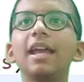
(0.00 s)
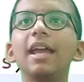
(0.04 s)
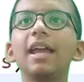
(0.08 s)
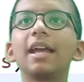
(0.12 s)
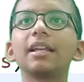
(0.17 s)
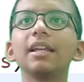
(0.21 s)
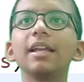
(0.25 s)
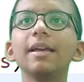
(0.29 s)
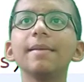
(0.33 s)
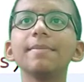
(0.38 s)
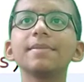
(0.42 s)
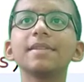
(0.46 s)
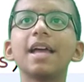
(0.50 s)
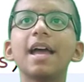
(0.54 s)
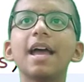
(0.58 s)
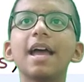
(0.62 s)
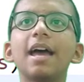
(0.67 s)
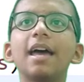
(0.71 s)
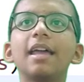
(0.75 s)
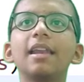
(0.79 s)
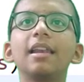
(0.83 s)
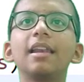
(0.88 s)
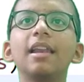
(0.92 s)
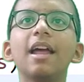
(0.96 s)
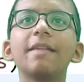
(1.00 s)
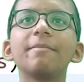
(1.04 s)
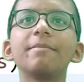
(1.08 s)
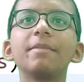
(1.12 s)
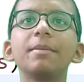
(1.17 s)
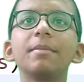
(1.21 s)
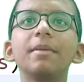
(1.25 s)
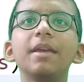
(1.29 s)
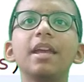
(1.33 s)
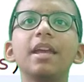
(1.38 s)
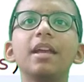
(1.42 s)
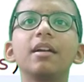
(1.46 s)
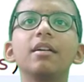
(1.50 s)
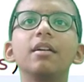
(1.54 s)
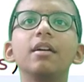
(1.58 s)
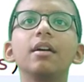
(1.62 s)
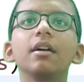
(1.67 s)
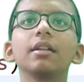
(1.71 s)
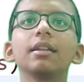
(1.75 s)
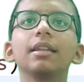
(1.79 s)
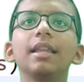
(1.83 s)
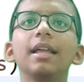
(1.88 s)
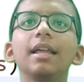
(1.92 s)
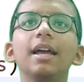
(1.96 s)
Eclipse, and let me make a
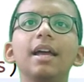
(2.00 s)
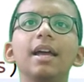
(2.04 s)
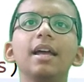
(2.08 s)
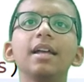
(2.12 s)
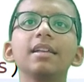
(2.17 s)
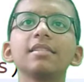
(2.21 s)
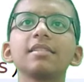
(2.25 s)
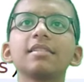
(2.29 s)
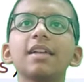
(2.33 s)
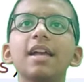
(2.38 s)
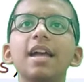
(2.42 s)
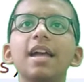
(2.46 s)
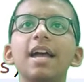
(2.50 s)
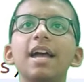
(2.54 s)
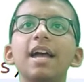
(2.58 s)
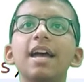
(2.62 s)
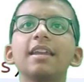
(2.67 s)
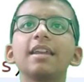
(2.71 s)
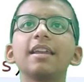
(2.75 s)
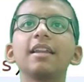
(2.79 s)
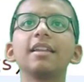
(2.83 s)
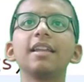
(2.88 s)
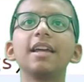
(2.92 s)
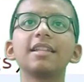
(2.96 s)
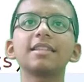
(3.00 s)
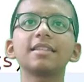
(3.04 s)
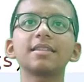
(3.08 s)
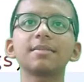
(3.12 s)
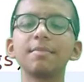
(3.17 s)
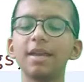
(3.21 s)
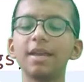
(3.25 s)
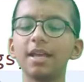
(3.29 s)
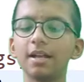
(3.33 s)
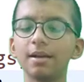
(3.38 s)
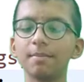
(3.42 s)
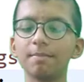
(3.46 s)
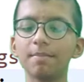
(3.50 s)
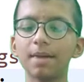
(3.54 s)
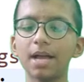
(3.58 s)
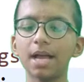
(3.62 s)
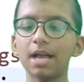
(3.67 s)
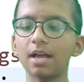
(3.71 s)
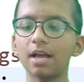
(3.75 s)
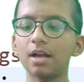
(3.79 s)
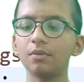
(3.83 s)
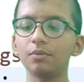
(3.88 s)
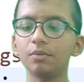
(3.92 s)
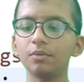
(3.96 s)
class, and let's make a
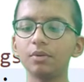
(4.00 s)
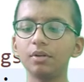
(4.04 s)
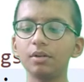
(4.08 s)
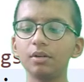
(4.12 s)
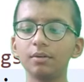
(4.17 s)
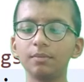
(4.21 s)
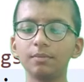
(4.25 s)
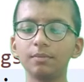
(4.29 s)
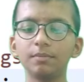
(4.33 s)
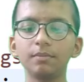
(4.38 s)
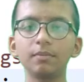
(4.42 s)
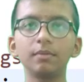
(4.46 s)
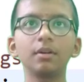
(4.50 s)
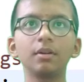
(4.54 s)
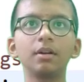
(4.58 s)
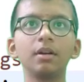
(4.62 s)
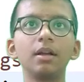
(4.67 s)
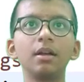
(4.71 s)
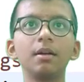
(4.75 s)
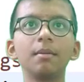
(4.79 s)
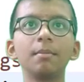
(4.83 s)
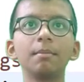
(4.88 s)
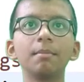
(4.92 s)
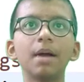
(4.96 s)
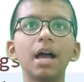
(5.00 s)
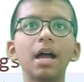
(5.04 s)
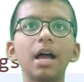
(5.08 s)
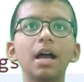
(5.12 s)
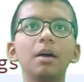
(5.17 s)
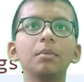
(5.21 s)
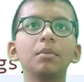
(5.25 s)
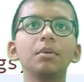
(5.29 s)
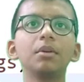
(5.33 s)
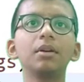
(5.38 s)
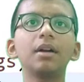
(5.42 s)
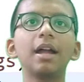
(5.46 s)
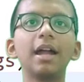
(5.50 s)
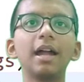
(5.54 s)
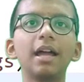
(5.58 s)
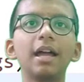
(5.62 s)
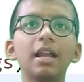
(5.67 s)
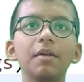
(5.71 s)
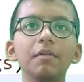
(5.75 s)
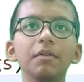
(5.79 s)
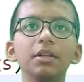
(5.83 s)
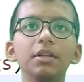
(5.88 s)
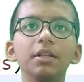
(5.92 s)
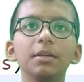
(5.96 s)
power, and
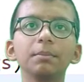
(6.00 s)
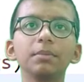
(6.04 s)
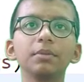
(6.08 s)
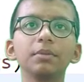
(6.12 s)
I will